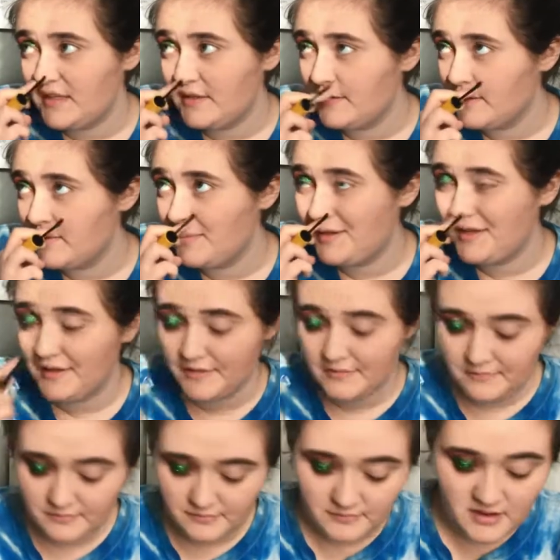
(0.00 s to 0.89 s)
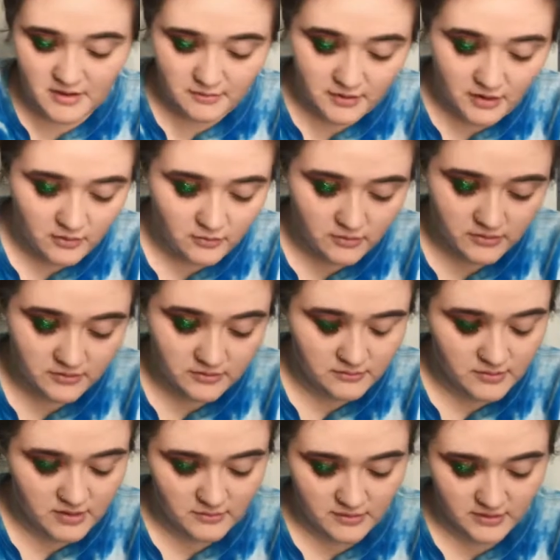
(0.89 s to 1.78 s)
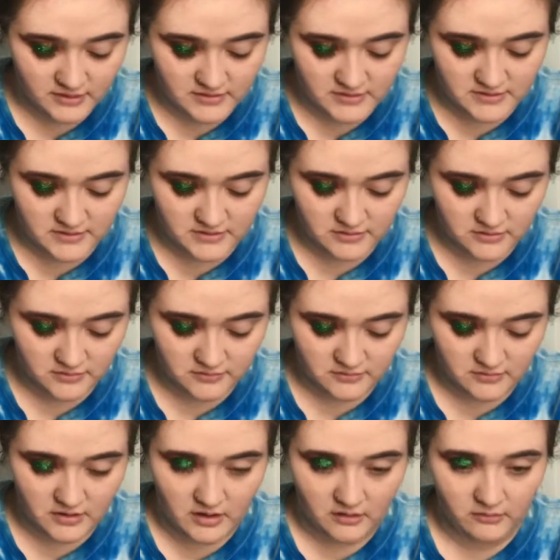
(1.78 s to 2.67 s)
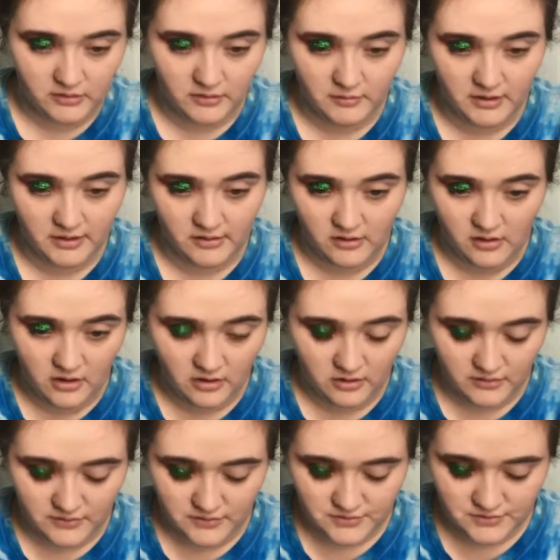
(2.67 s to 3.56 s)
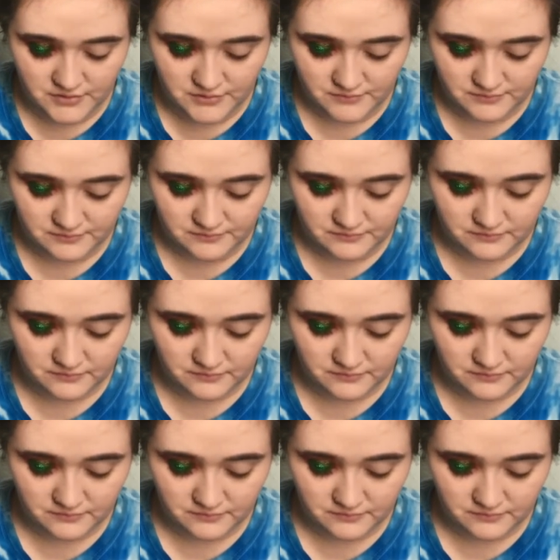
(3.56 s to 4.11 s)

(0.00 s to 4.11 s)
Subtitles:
And I mean, maybe I wouldn't. Maybe I'd still not want to be in college.